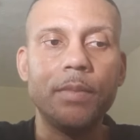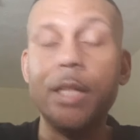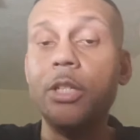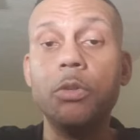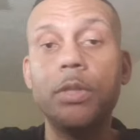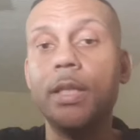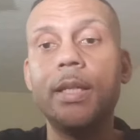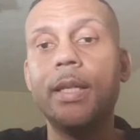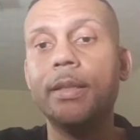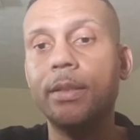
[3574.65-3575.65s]
and use it
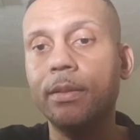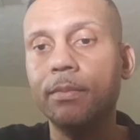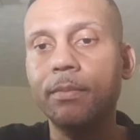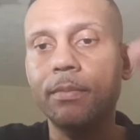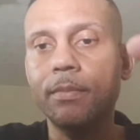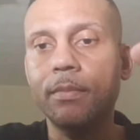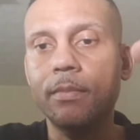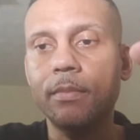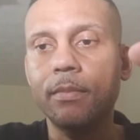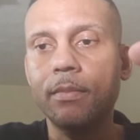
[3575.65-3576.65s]
against them.
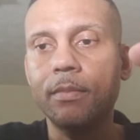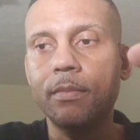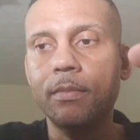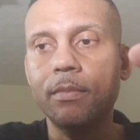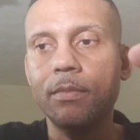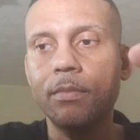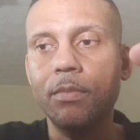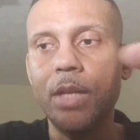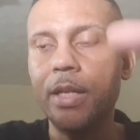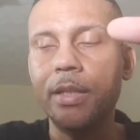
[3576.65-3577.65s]

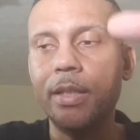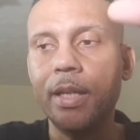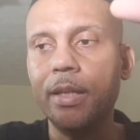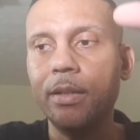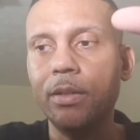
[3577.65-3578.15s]
They could take